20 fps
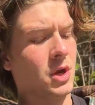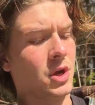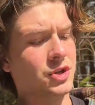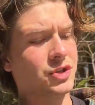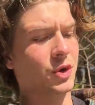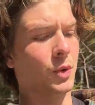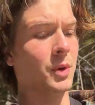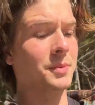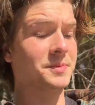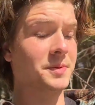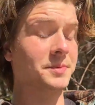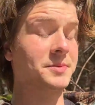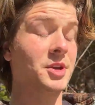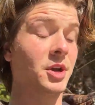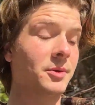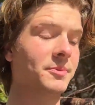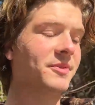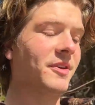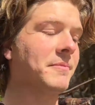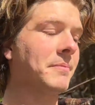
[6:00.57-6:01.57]
So what's
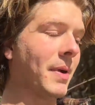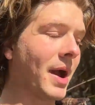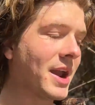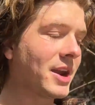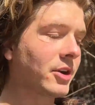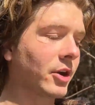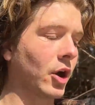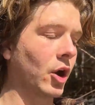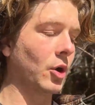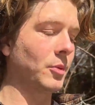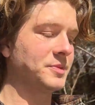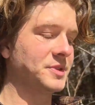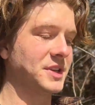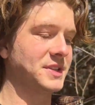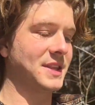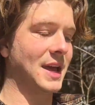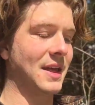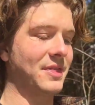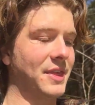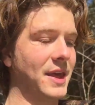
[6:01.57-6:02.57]
observed in microbes is
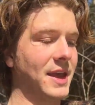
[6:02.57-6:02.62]
that they